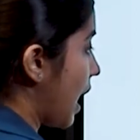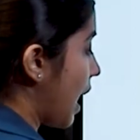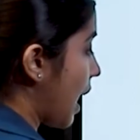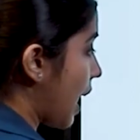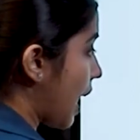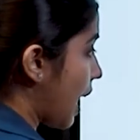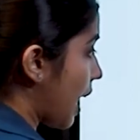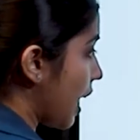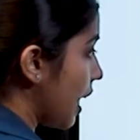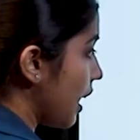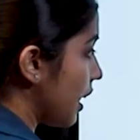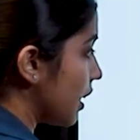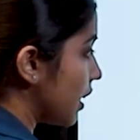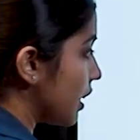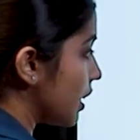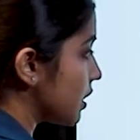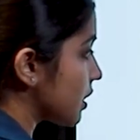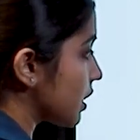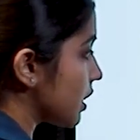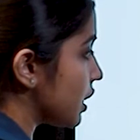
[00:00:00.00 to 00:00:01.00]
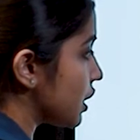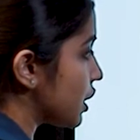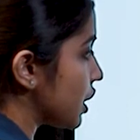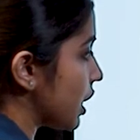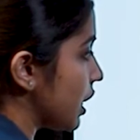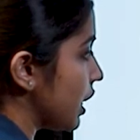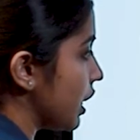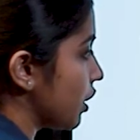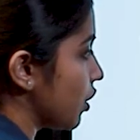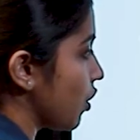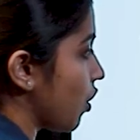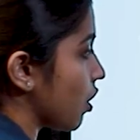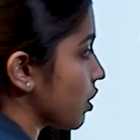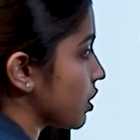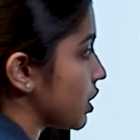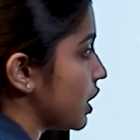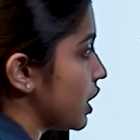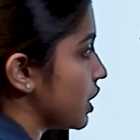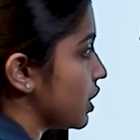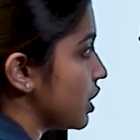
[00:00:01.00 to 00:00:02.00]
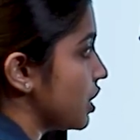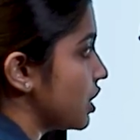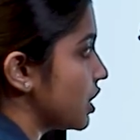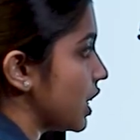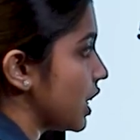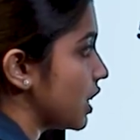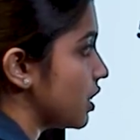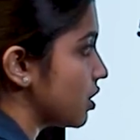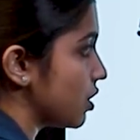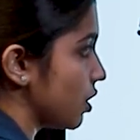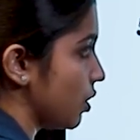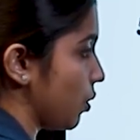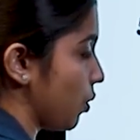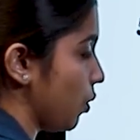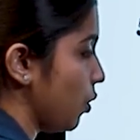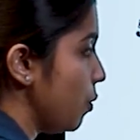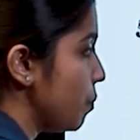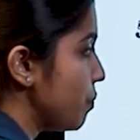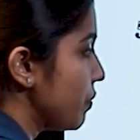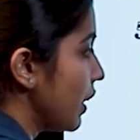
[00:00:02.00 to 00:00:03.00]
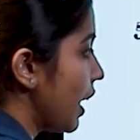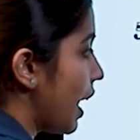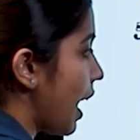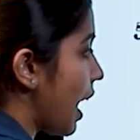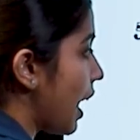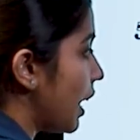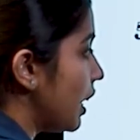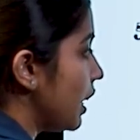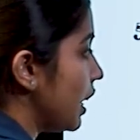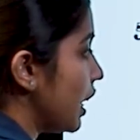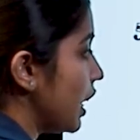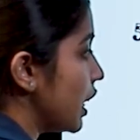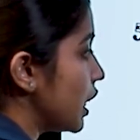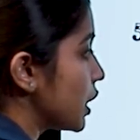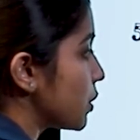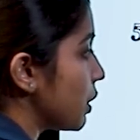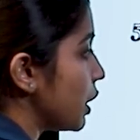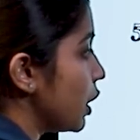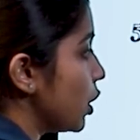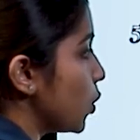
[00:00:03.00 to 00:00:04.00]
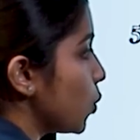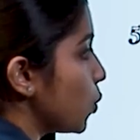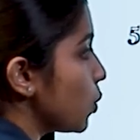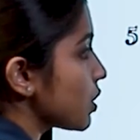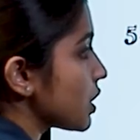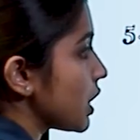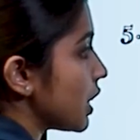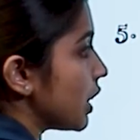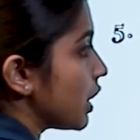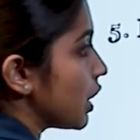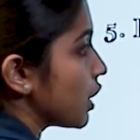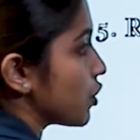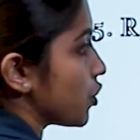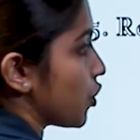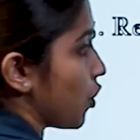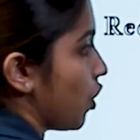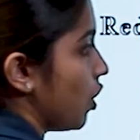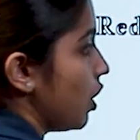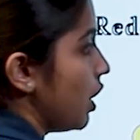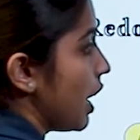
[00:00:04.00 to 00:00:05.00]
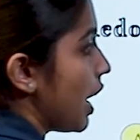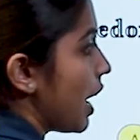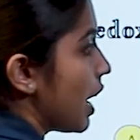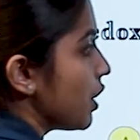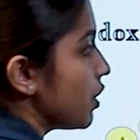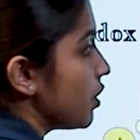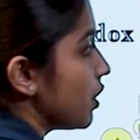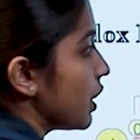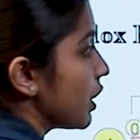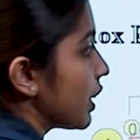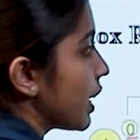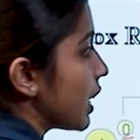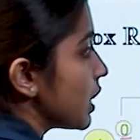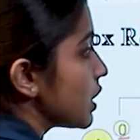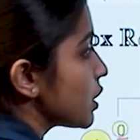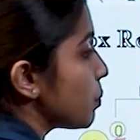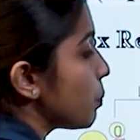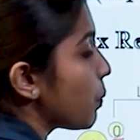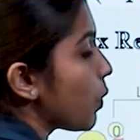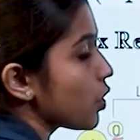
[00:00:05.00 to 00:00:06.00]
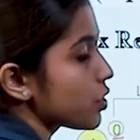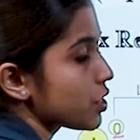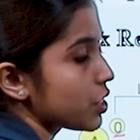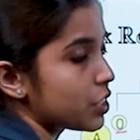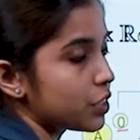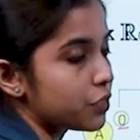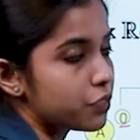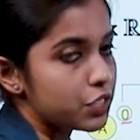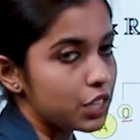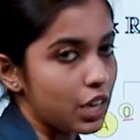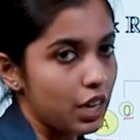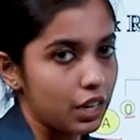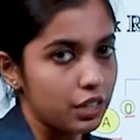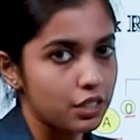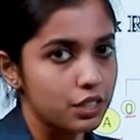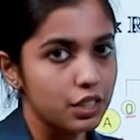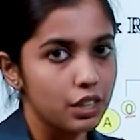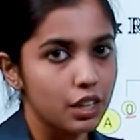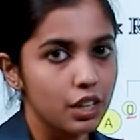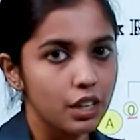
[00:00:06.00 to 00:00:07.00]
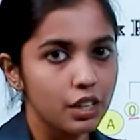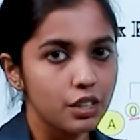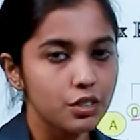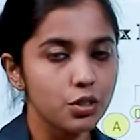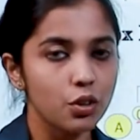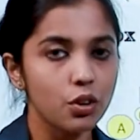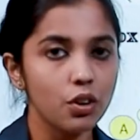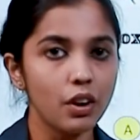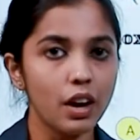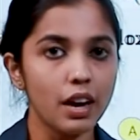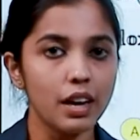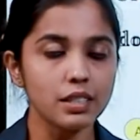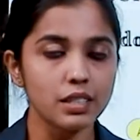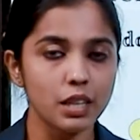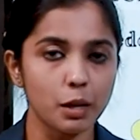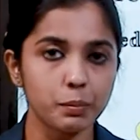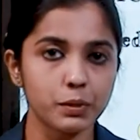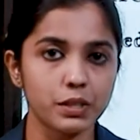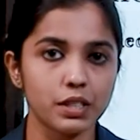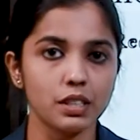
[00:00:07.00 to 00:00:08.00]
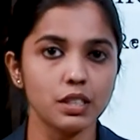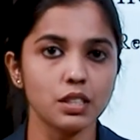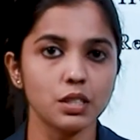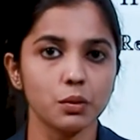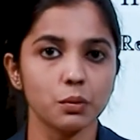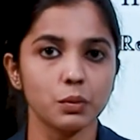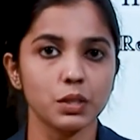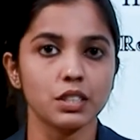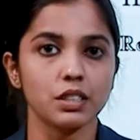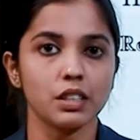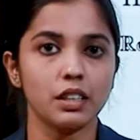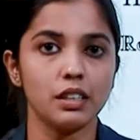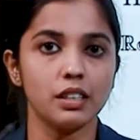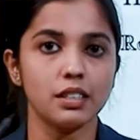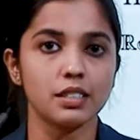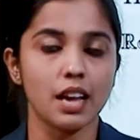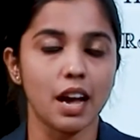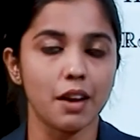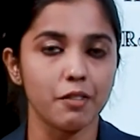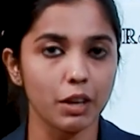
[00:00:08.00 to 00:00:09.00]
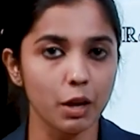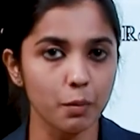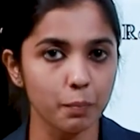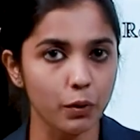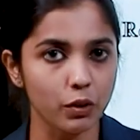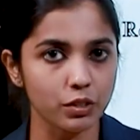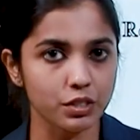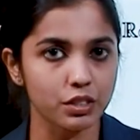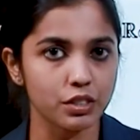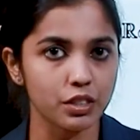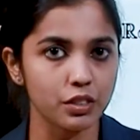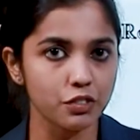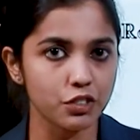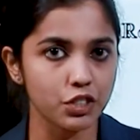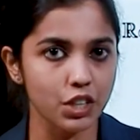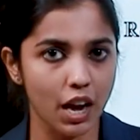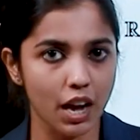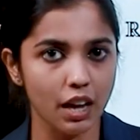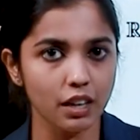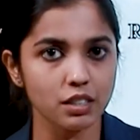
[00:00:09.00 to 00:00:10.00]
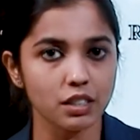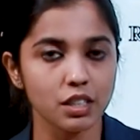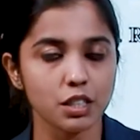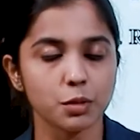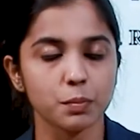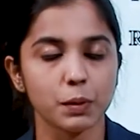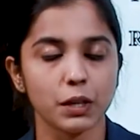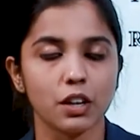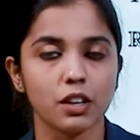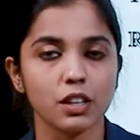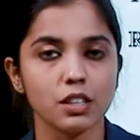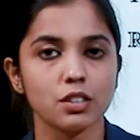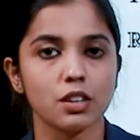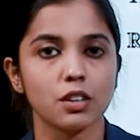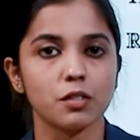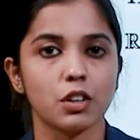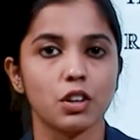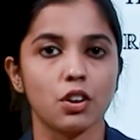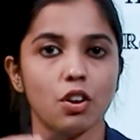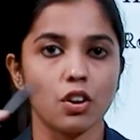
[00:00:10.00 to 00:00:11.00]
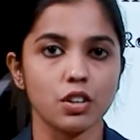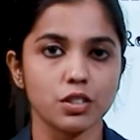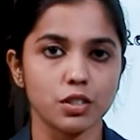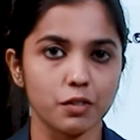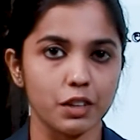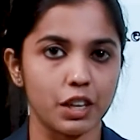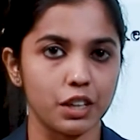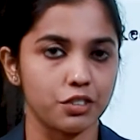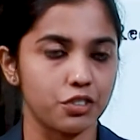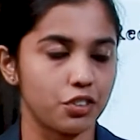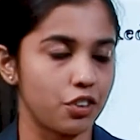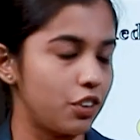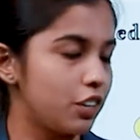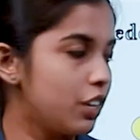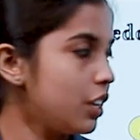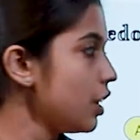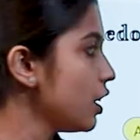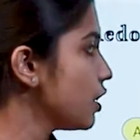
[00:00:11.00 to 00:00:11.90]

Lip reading: A is initially in the oxidation state 0 and it will lose an electron and it gains a positive charge. So, a substance which is having a positive charge is because of the loss of electron.